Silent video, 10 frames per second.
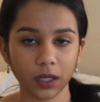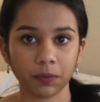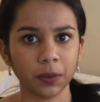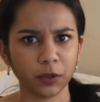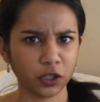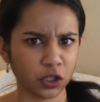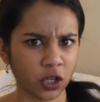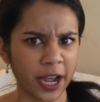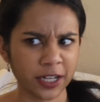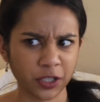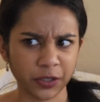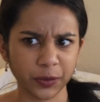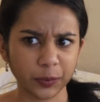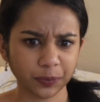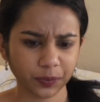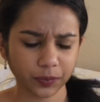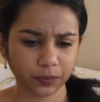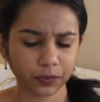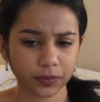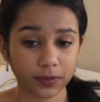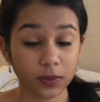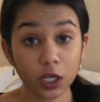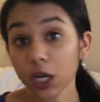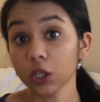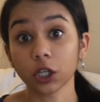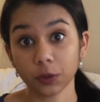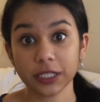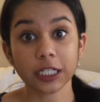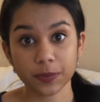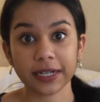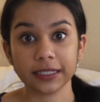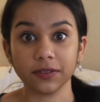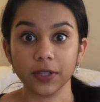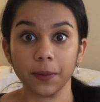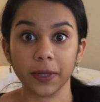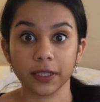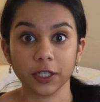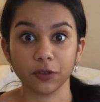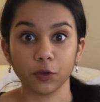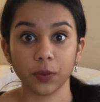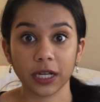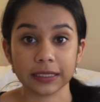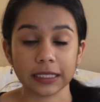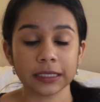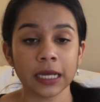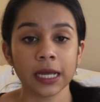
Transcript: people just trying to learn what's expected of them in the interview process.